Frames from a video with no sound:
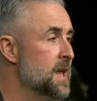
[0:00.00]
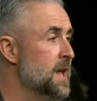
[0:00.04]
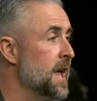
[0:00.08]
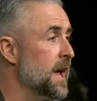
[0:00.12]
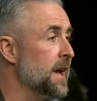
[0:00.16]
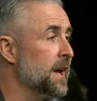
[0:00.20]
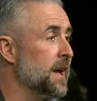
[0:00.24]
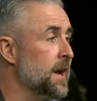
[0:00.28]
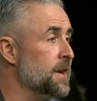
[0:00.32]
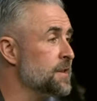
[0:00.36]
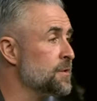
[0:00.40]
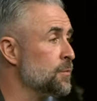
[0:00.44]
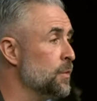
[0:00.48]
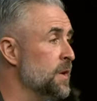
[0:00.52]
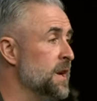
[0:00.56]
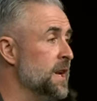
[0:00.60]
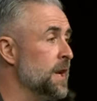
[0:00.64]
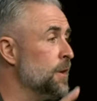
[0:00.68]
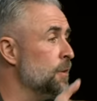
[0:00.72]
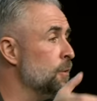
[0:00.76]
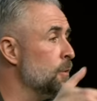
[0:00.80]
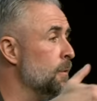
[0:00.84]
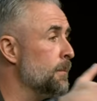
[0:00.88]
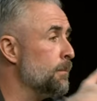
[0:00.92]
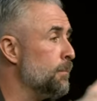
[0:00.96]
And guys, we
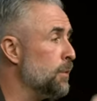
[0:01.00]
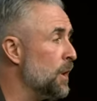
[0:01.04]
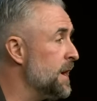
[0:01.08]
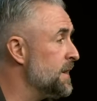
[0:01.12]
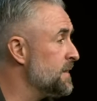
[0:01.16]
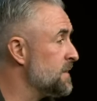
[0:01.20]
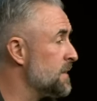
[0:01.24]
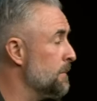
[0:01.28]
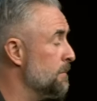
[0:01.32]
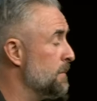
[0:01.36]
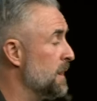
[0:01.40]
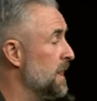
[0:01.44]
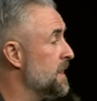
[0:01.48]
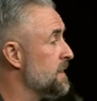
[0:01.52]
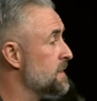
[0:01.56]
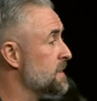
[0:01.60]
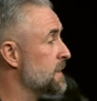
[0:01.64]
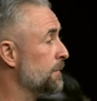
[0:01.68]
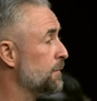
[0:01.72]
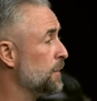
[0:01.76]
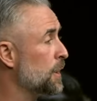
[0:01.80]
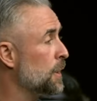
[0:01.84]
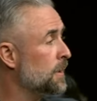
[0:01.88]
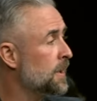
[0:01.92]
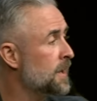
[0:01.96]
need to embrace them because
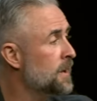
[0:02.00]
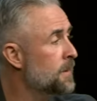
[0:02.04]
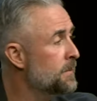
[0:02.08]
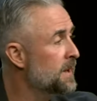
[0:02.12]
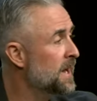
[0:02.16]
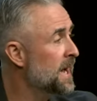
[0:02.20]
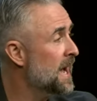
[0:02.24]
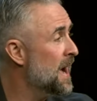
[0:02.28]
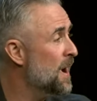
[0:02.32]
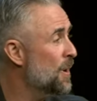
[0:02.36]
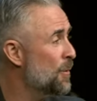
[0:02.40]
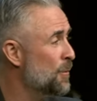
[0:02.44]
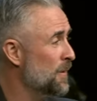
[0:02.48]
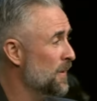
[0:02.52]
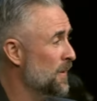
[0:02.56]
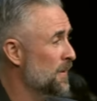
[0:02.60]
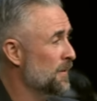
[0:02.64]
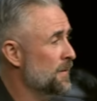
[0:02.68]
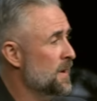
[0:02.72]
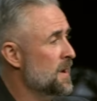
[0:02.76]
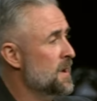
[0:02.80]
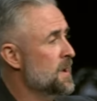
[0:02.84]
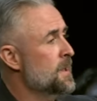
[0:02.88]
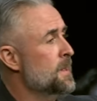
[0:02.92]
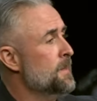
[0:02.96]
if they're coming out
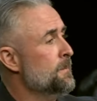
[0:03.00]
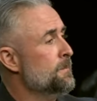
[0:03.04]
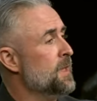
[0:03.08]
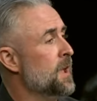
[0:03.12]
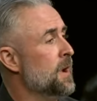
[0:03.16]
of